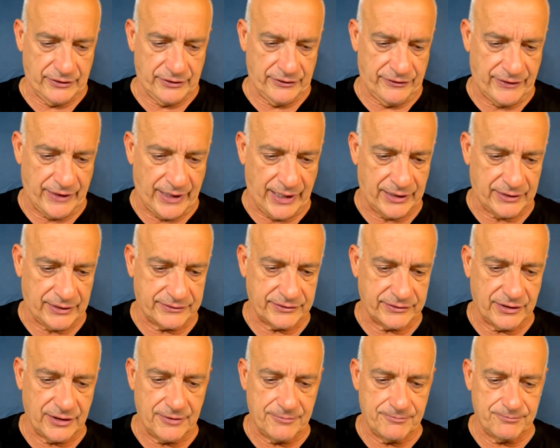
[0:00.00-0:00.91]
that
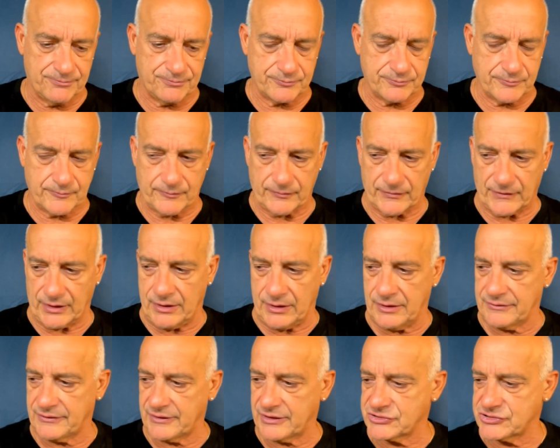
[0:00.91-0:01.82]

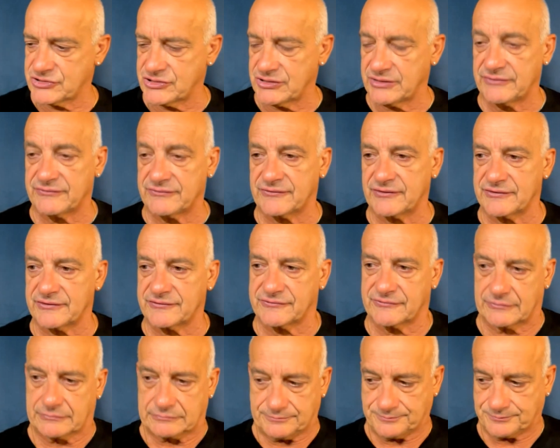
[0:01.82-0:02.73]
that Jesus